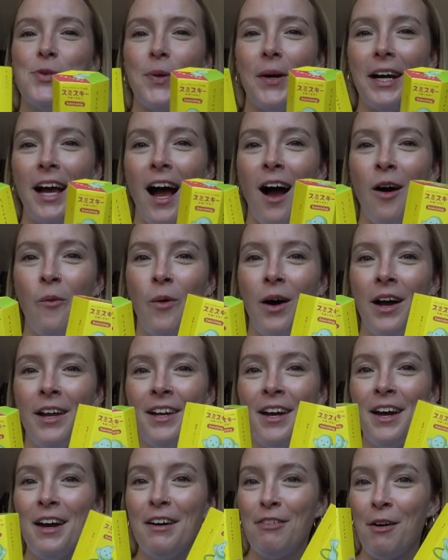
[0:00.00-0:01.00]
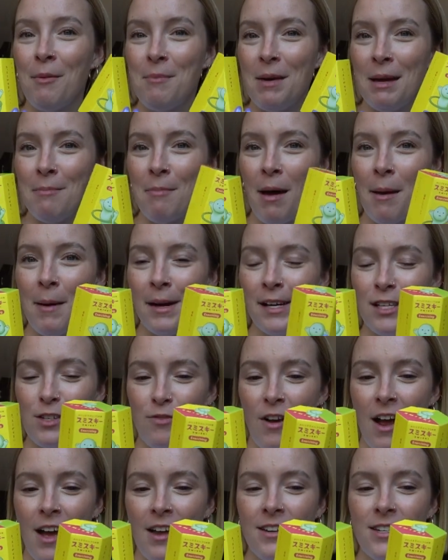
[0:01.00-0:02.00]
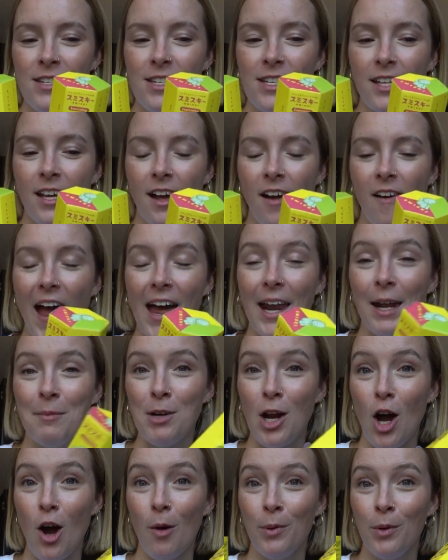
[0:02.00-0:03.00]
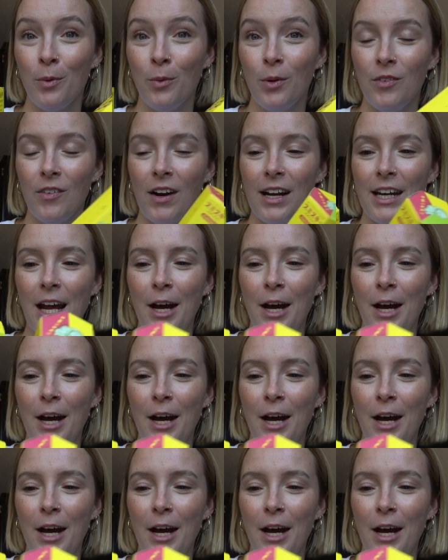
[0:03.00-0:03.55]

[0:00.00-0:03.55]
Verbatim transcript: So I got one for me and my best friend, and I'm gonna open one right